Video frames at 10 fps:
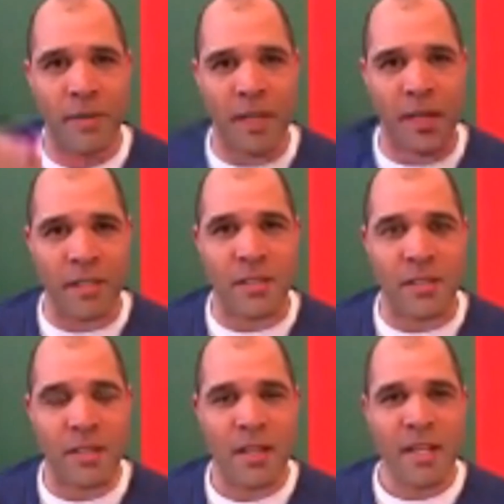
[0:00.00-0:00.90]
Because
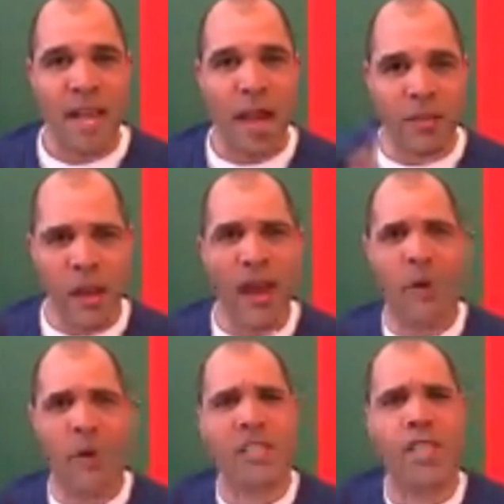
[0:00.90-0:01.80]
how long
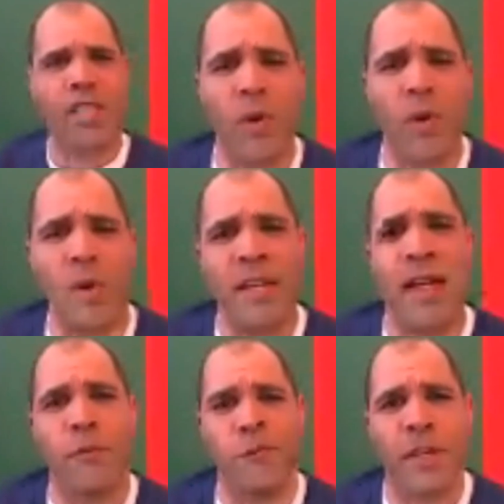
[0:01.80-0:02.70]
have you actually been
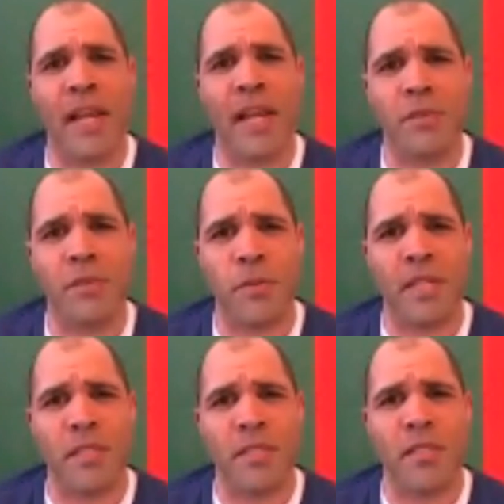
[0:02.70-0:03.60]
working on video games,
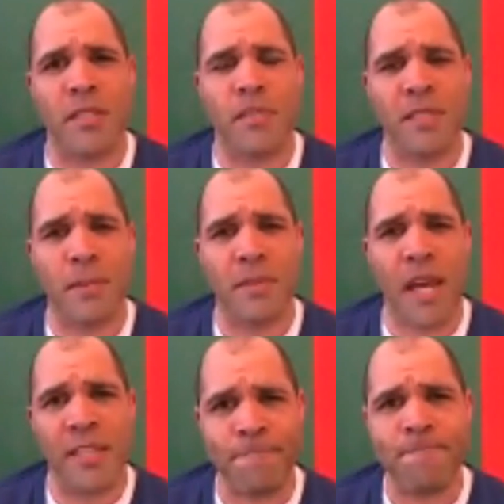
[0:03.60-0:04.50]
Luc? It's it's been some
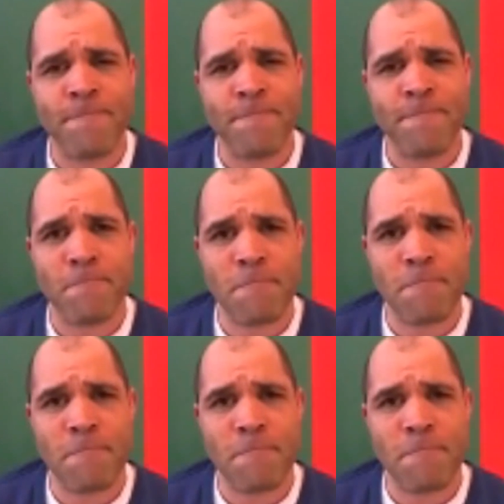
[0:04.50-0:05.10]
time, hasn't it?